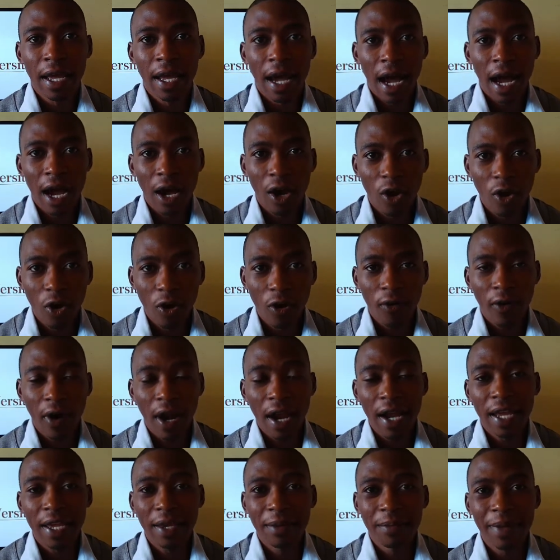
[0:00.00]
Agora
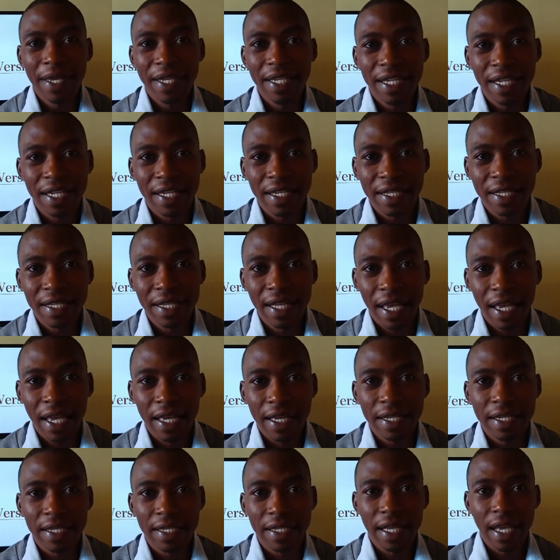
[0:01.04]
Images
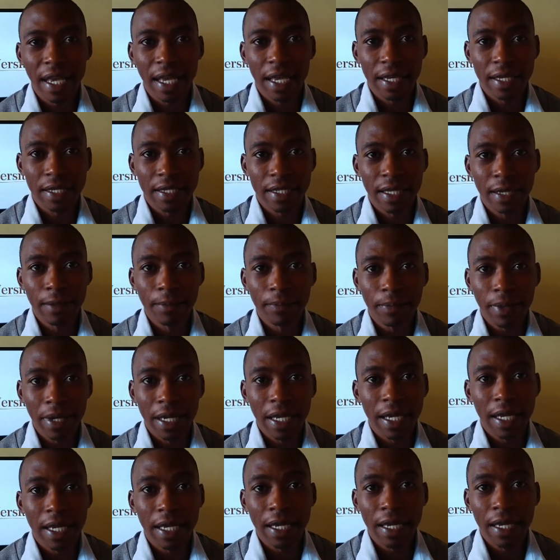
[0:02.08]
is
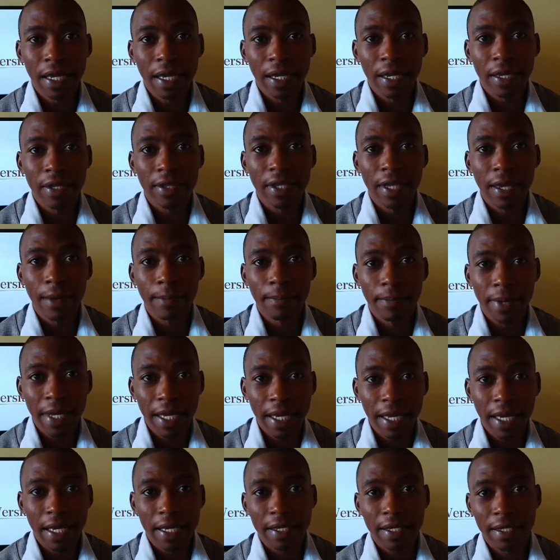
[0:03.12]
simply the
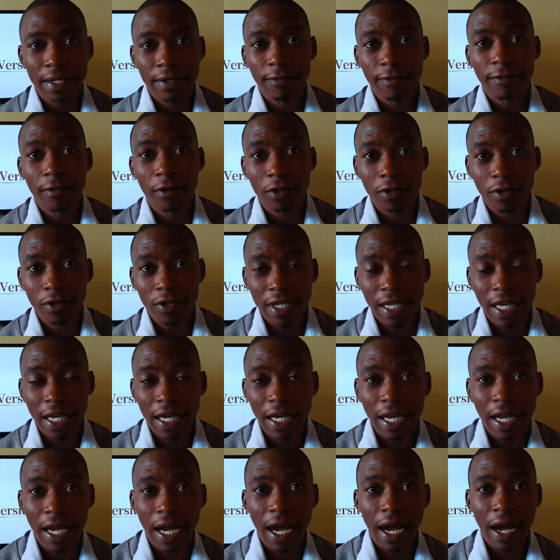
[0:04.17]
biggest photo
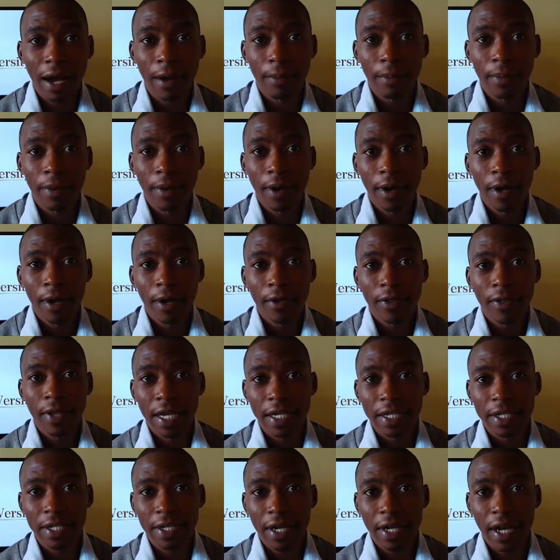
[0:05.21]
selling app
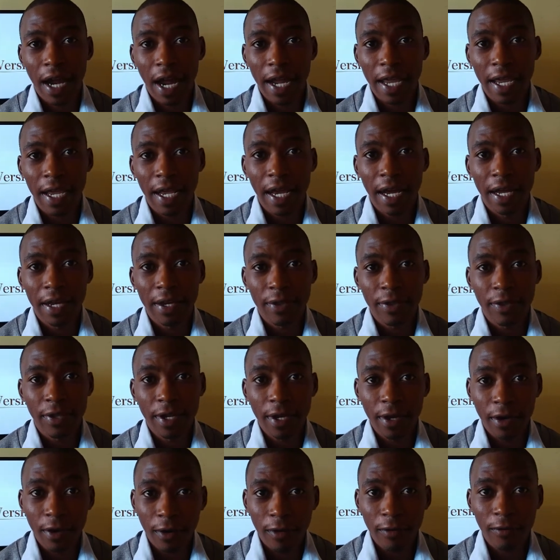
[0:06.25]
that I can
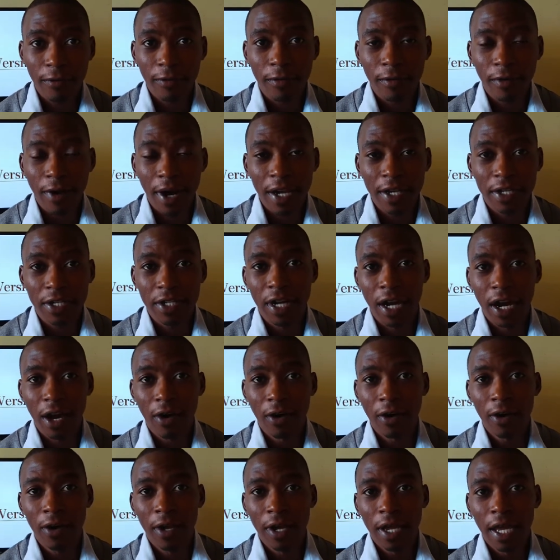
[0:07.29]
think of right now.
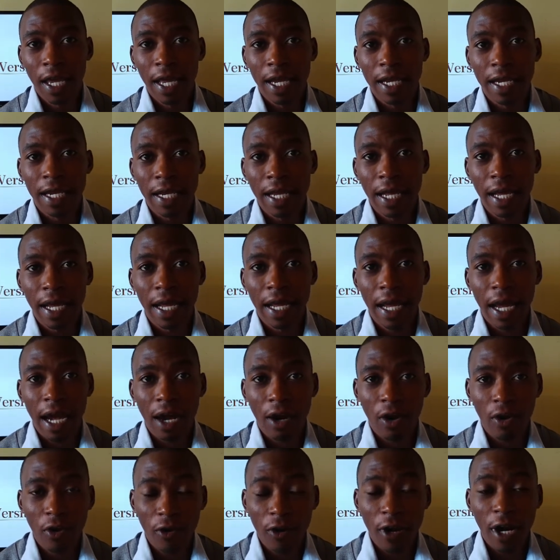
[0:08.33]
And
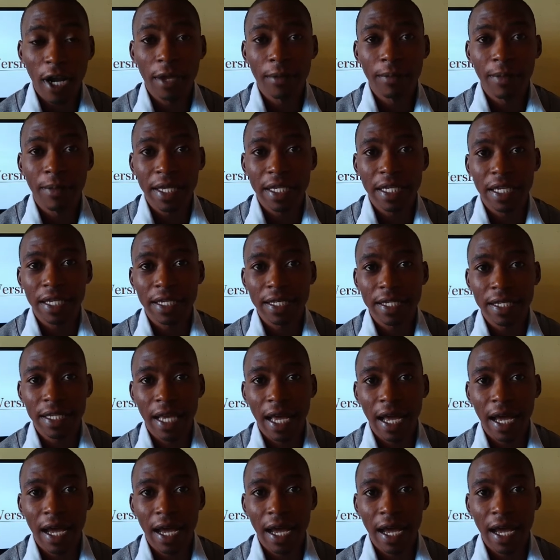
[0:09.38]
Agora Images